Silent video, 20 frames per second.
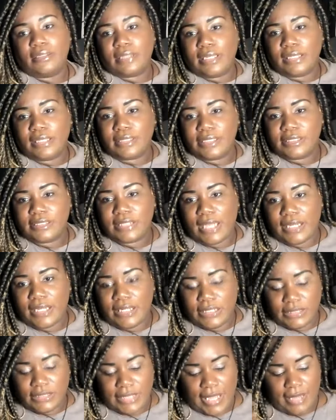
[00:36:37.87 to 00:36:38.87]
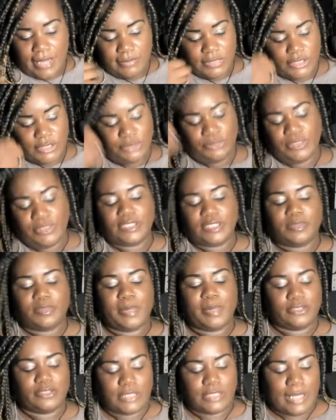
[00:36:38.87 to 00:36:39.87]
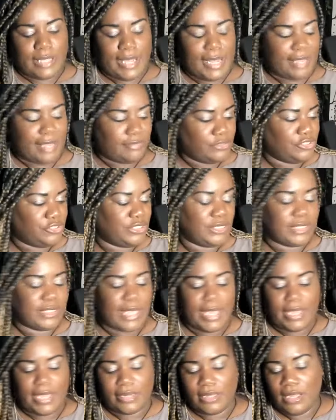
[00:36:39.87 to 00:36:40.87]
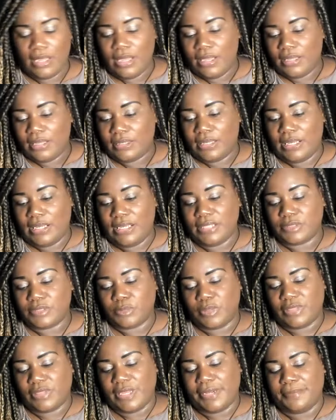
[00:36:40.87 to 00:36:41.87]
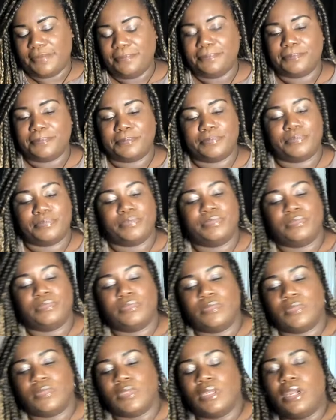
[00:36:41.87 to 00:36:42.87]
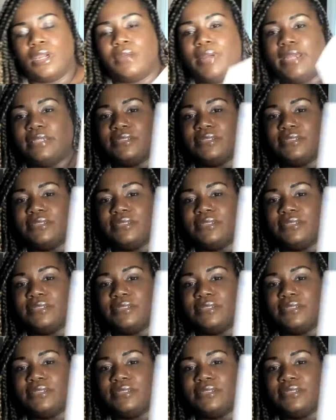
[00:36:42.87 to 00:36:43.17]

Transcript: at least not anytime soon, especially not after she's had kids with him. All right,